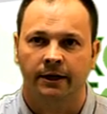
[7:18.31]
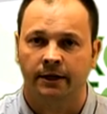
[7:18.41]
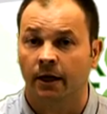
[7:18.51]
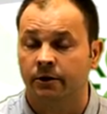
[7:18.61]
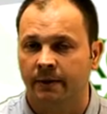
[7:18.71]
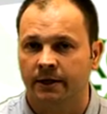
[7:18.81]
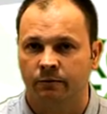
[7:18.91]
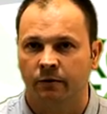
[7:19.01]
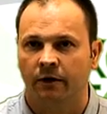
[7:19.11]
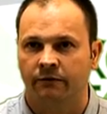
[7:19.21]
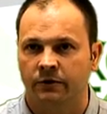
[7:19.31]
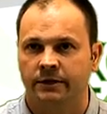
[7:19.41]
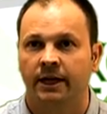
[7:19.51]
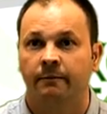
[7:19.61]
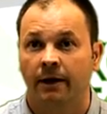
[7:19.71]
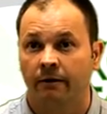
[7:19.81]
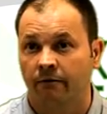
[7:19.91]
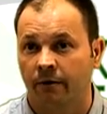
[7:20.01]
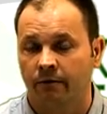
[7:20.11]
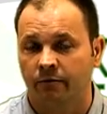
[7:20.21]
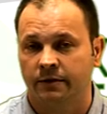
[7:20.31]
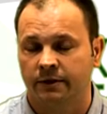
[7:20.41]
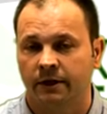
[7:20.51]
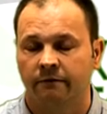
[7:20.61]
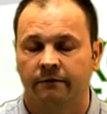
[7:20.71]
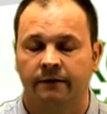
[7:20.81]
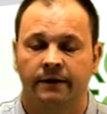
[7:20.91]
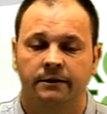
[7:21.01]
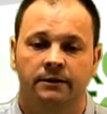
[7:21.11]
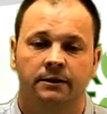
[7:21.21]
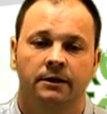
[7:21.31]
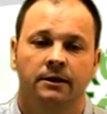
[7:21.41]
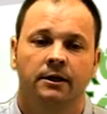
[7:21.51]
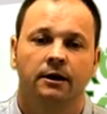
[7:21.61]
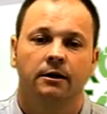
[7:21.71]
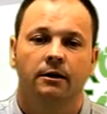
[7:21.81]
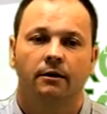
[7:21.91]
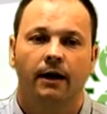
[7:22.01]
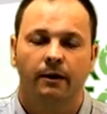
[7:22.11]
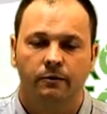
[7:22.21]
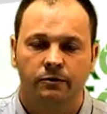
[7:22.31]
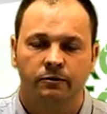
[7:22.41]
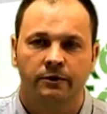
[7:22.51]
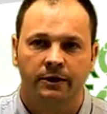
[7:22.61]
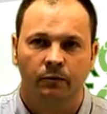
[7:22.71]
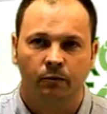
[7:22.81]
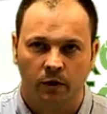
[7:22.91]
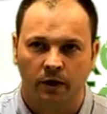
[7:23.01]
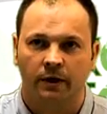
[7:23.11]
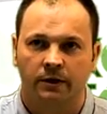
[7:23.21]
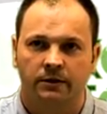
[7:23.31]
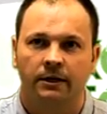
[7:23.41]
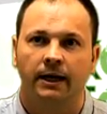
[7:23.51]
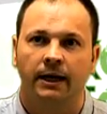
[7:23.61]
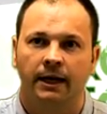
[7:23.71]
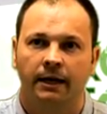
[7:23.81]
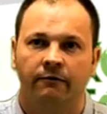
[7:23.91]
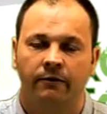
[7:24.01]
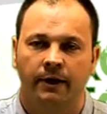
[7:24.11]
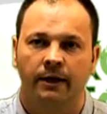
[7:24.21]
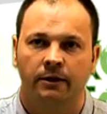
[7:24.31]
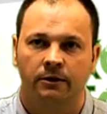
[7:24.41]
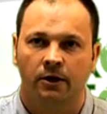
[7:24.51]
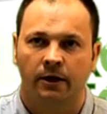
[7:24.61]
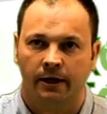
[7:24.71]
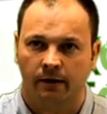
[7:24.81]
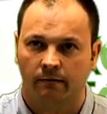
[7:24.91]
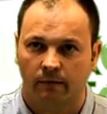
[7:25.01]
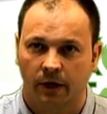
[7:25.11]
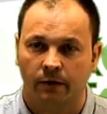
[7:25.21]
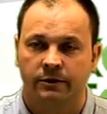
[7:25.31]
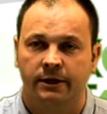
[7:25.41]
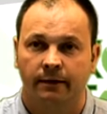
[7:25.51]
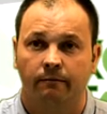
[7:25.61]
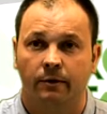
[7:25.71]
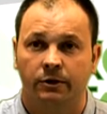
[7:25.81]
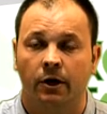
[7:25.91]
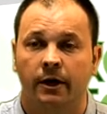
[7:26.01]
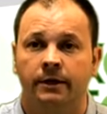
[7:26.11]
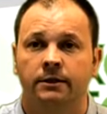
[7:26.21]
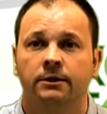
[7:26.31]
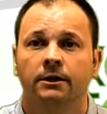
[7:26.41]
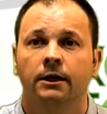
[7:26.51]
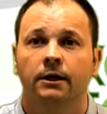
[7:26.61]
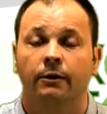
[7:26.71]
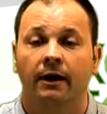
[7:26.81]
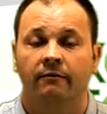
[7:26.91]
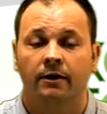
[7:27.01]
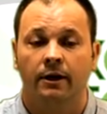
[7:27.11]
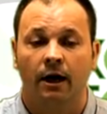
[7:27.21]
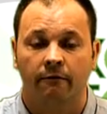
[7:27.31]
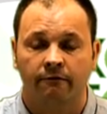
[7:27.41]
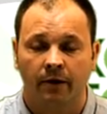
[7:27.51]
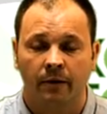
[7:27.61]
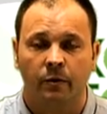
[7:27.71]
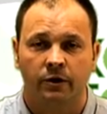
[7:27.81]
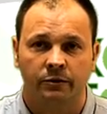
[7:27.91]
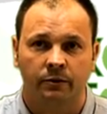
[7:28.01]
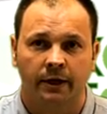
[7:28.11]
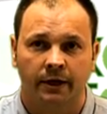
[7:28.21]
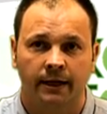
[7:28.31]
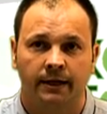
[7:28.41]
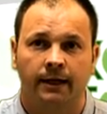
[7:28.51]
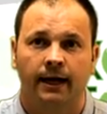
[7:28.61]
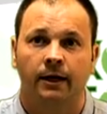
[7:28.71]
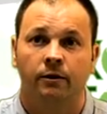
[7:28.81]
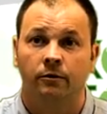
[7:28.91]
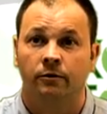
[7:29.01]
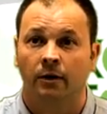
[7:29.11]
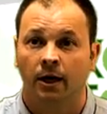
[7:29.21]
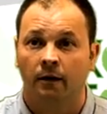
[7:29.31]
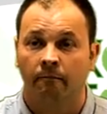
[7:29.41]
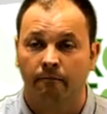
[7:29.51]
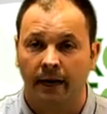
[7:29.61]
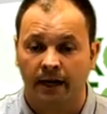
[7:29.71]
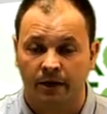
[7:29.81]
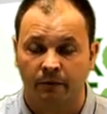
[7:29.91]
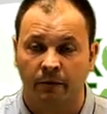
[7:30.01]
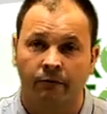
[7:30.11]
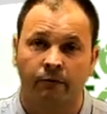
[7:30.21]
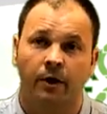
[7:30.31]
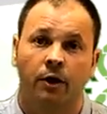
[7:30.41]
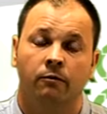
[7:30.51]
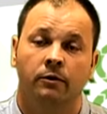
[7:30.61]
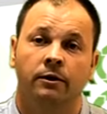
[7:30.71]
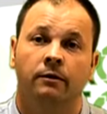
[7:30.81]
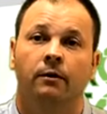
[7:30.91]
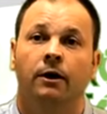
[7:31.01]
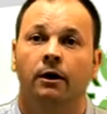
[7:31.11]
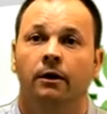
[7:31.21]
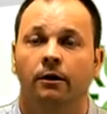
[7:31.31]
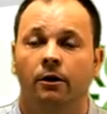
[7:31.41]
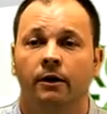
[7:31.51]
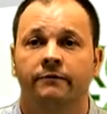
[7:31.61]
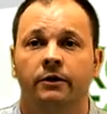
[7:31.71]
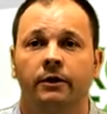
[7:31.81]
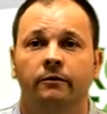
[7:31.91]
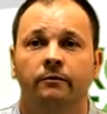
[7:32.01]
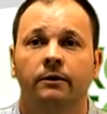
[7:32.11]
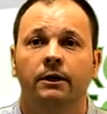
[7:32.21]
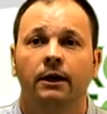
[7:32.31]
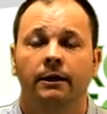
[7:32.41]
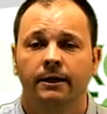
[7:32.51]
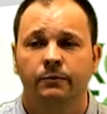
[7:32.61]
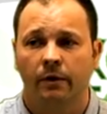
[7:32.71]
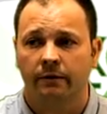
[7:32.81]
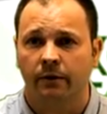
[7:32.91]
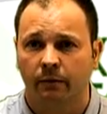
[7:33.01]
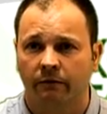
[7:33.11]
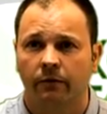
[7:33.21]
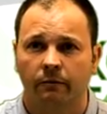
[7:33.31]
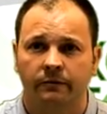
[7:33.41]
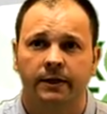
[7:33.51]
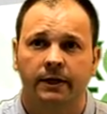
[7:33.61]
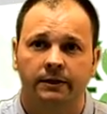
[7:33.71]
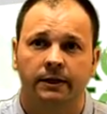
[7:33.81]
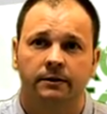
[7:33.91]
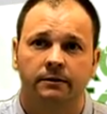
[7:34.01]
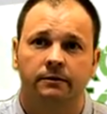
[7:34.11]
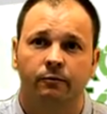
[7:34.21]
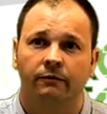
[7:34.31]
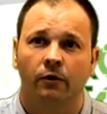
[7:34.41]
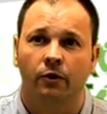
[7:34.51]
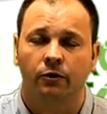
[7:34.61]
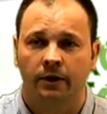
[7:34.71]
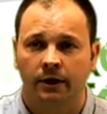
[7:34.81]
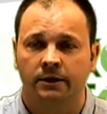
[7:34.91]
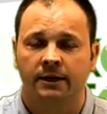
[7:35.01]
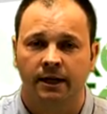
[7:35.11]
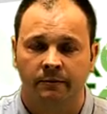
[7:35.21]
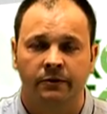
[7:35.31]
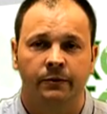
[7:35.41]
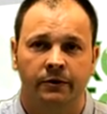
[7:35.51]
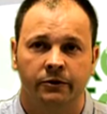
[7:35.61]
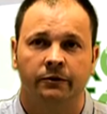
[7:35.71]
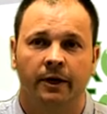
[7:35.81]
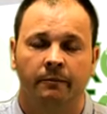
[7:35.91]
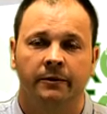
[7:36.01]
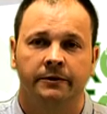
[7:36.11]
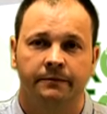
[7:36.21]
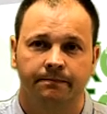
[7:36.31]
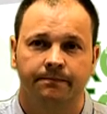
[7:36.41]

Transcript: And it goes back to what I've just said about throwing the projects over the fence. Outsourcing works if you get the tight, close-knit ties. You have a framework to work in and a good management through the whole of the life cycle. That's what I think we've got with TechSense. We've got a good understanding between the two companies.